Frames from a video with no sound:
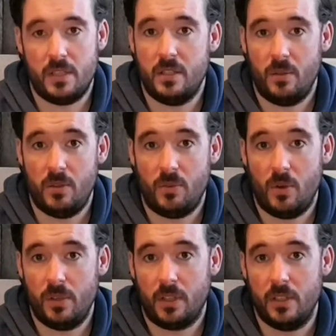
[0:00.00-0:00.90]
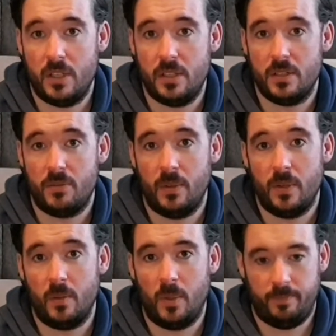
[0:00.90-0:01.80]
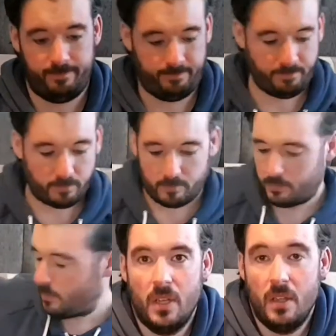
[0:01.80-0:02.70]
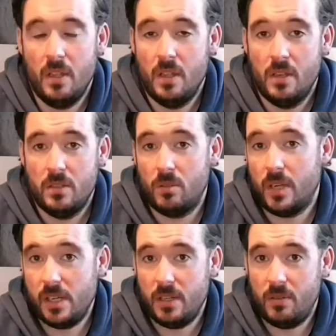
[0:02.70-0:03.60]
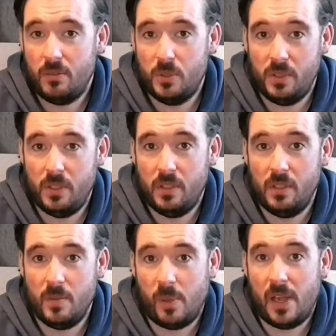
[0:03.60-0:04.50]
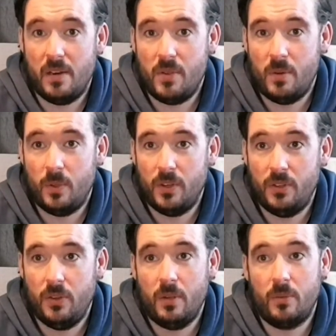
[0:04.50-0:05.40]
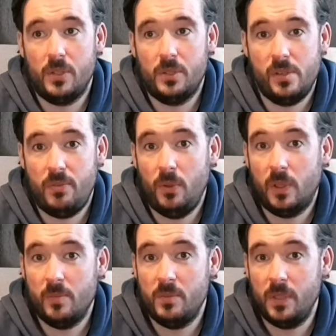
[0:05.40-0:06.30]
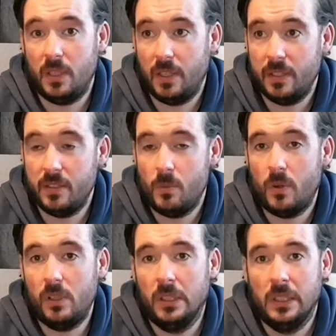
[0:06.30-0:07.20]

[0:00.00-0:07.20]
until you've got all your containers filled up. So guys, now that I've shown you the plan of how I'm going to do it, I'm going to show you a few clips of me collecting the water.